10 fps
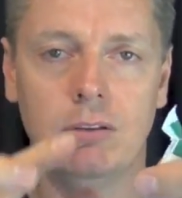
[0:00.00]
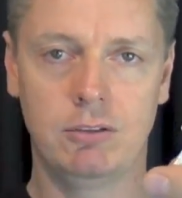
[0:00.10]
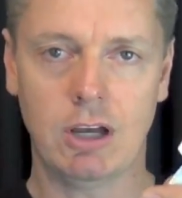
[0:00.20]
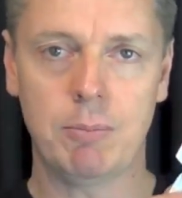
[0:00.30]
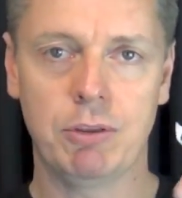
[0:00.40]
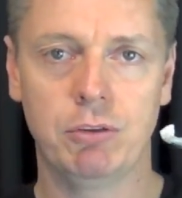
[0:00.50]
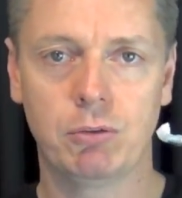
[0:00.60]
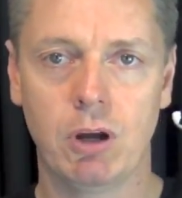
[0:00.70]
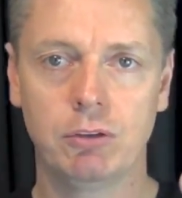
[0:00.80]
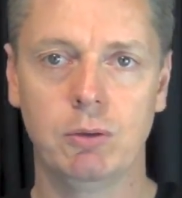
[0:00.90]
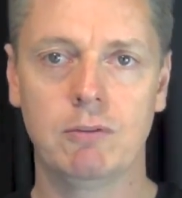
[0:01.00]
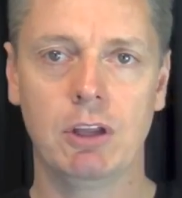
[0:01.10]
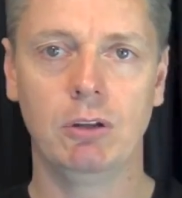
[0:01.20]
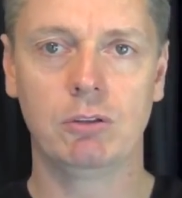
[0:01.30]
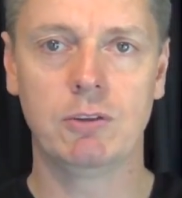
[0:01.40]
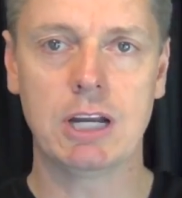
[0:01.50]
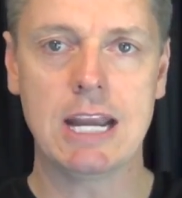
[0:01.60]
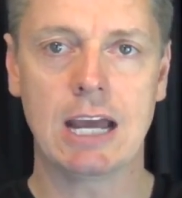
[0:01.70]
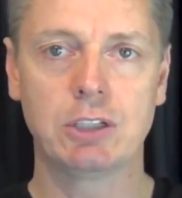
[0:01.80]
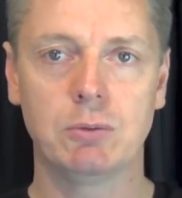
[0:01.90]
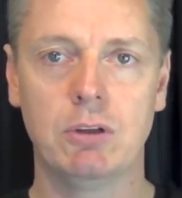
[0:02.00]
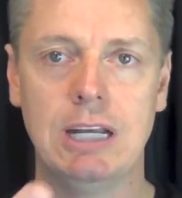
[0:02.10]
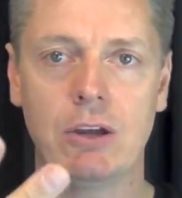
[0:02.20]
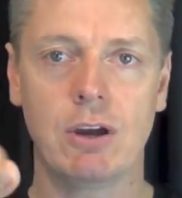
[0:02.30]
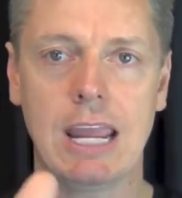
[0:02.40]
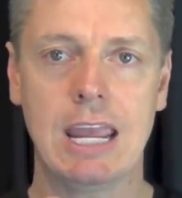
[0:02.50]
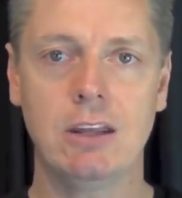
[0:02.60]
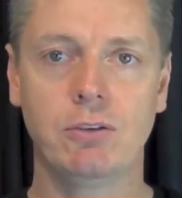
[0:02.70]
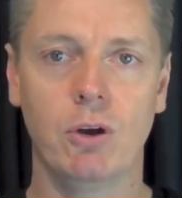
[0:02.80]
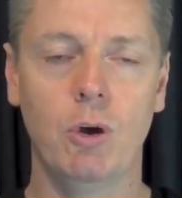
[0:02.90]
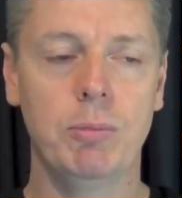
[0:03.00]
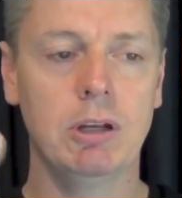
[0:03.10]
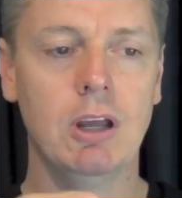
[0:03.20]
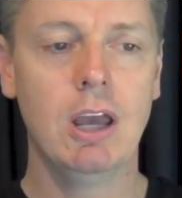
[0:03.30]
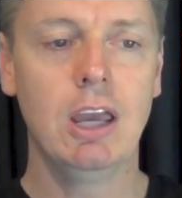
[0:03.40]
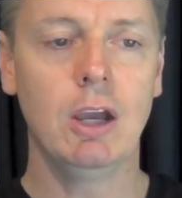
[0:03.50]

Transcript: the top of the straw so everything looks very natural, and now your hands are open.